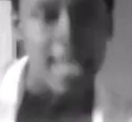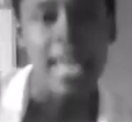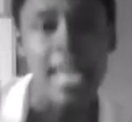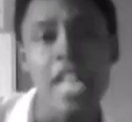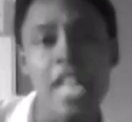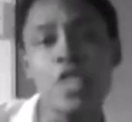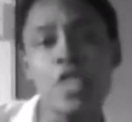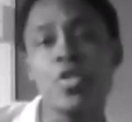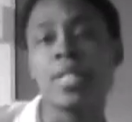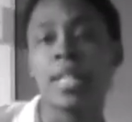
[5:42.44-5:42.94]

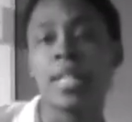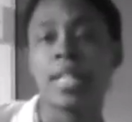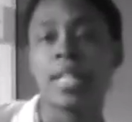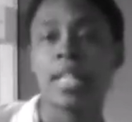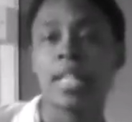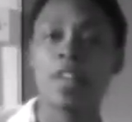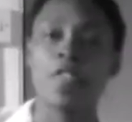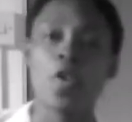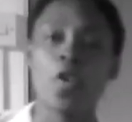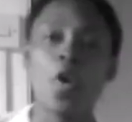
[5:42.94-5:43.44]
Interestingly
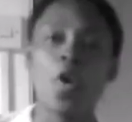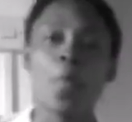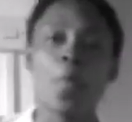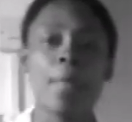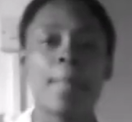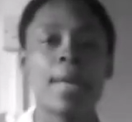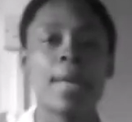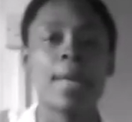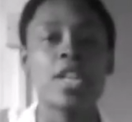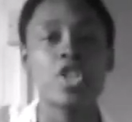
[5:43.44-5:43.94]
enough,
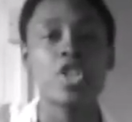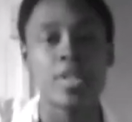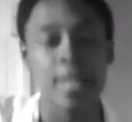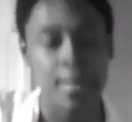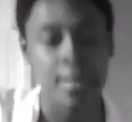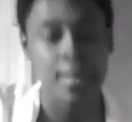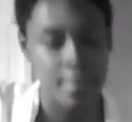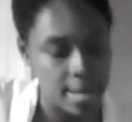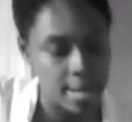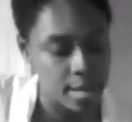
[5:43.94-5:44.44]
Oprah mentioned
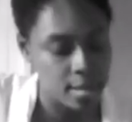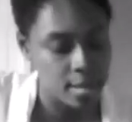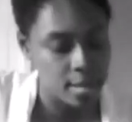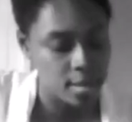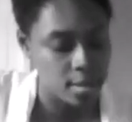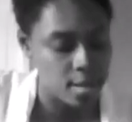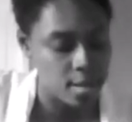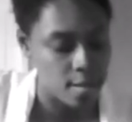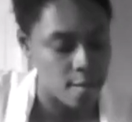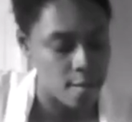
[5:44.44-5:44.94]
that
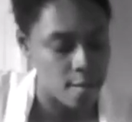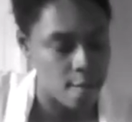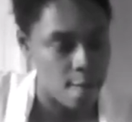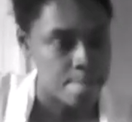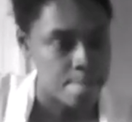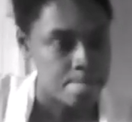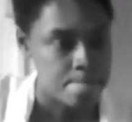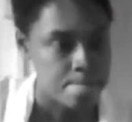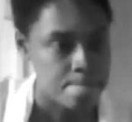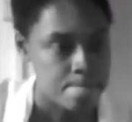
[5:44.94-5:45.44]
Michael
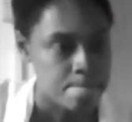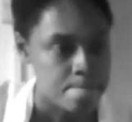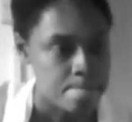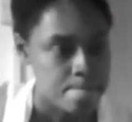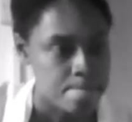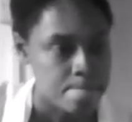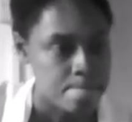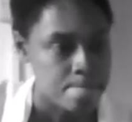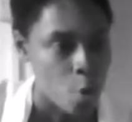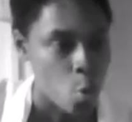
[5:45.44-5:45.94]

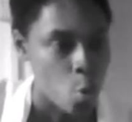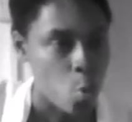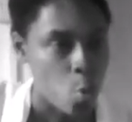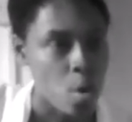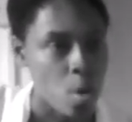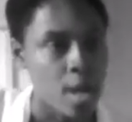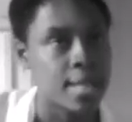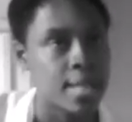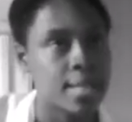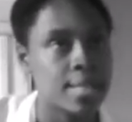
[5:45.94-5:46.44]

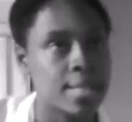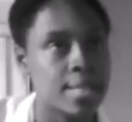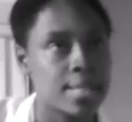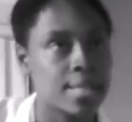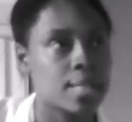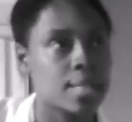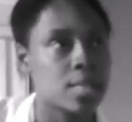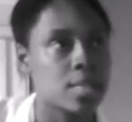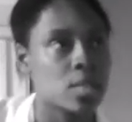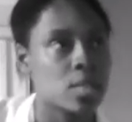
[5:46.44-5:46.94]

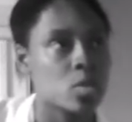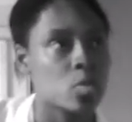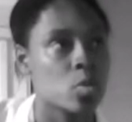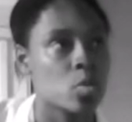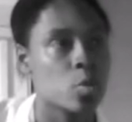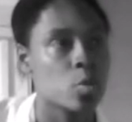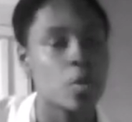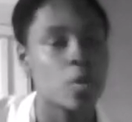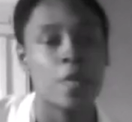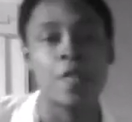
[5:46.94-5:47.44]
was
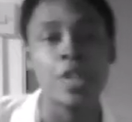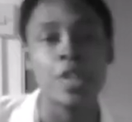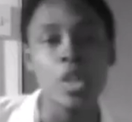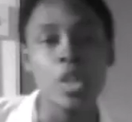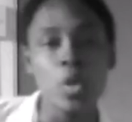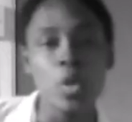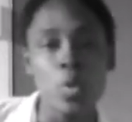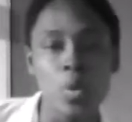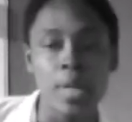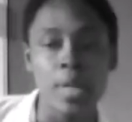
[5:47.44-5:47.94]

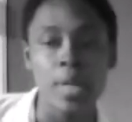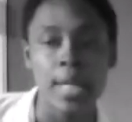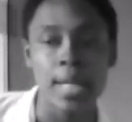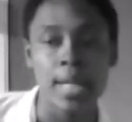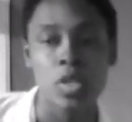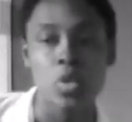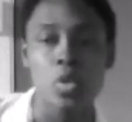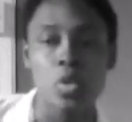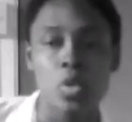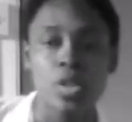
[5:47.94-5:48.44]
reviewed in
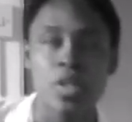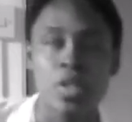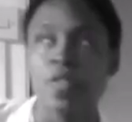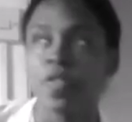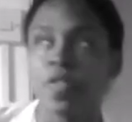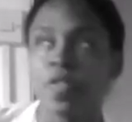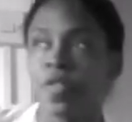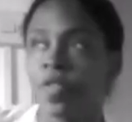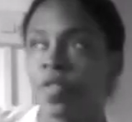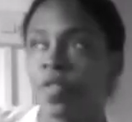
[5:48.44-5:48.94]
a sort of